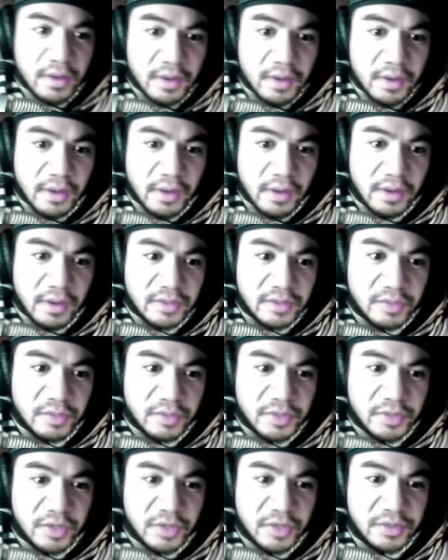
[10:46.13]
uh, to
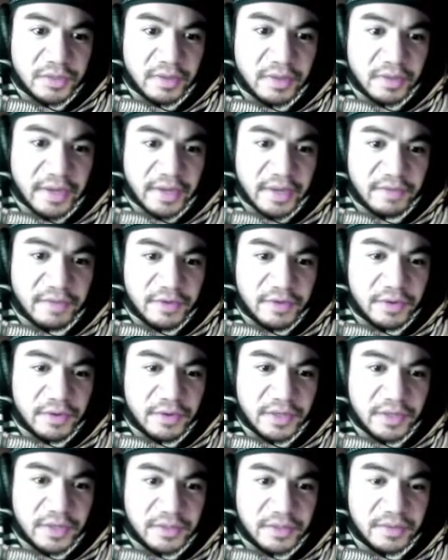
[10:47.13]
return to the land of
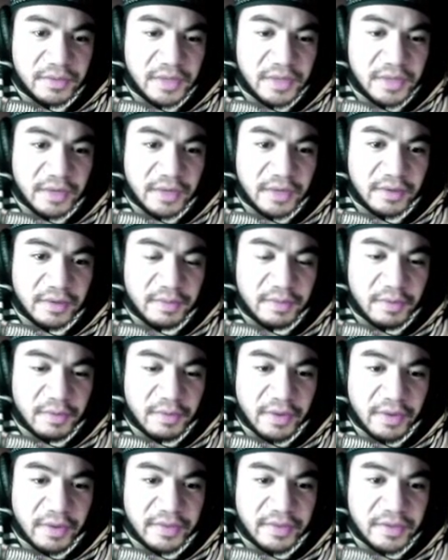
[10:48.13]
Yehuda. So there's not going to be
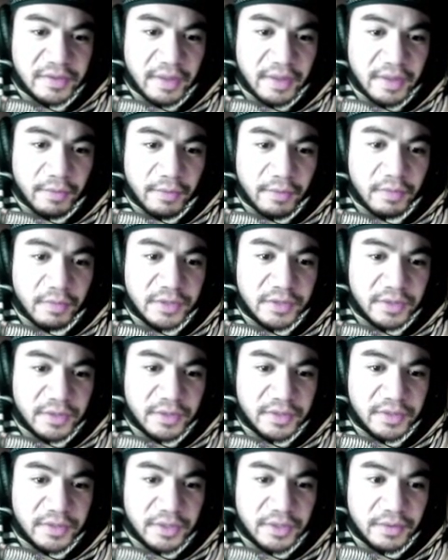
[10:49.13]
one that will return
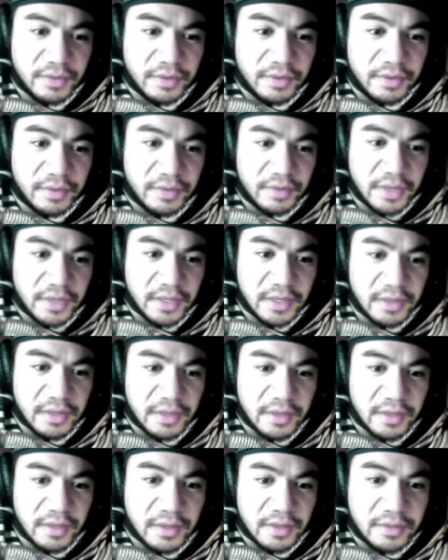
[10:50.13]
to Yehuda,
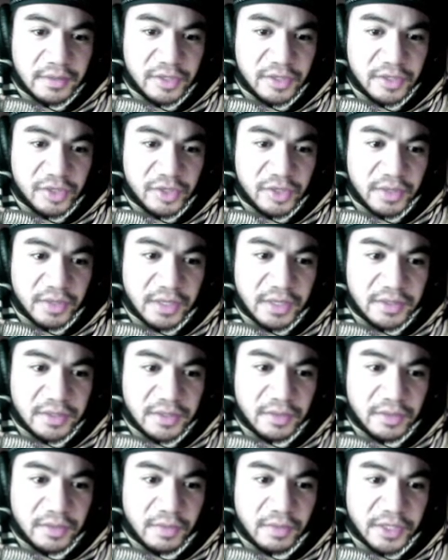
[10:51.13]
to Judah,
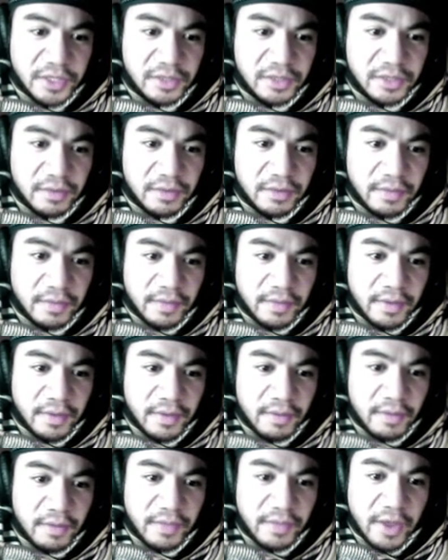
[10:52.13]
to which
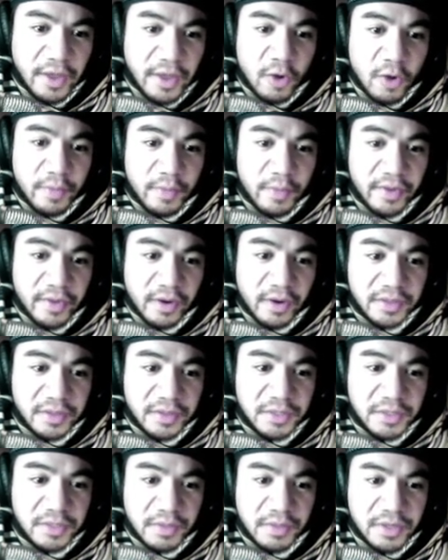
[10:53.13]
they hope in their hearts
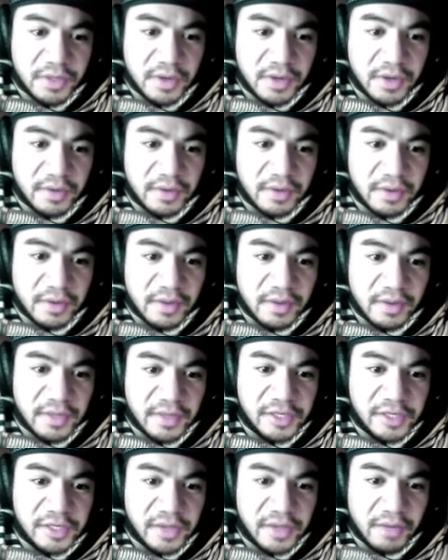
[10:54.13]
to return. They
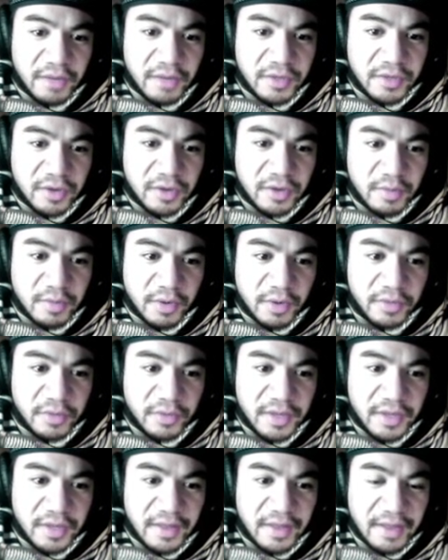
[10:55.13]
shall not return, but
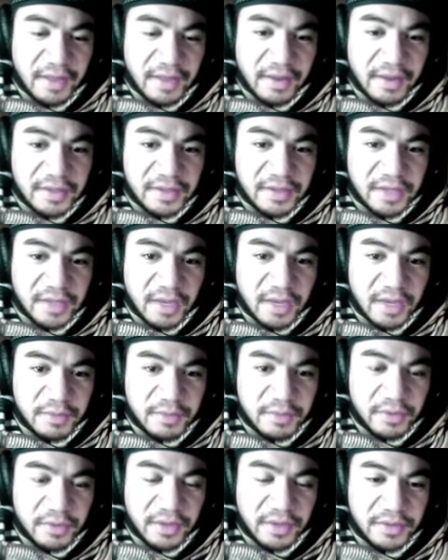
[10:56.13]
only they that escape. So
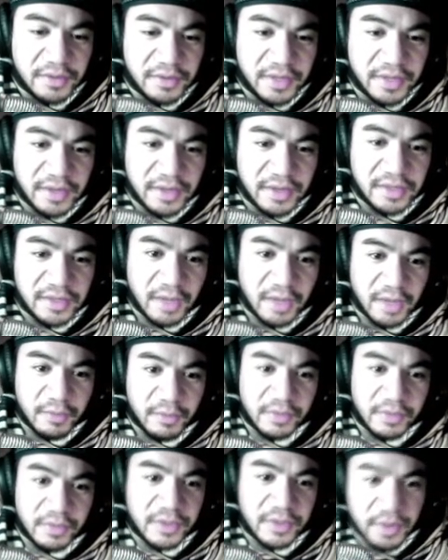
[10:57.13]
only those that escape will
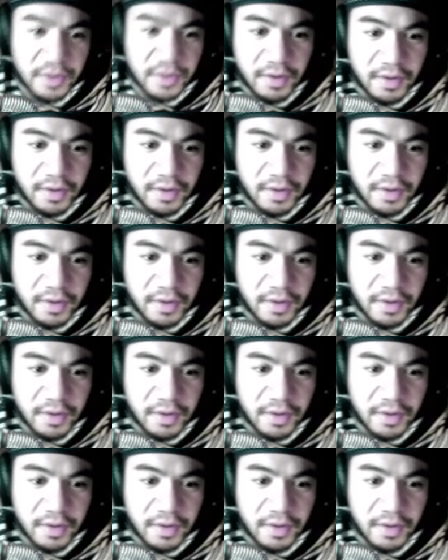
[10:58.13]
return.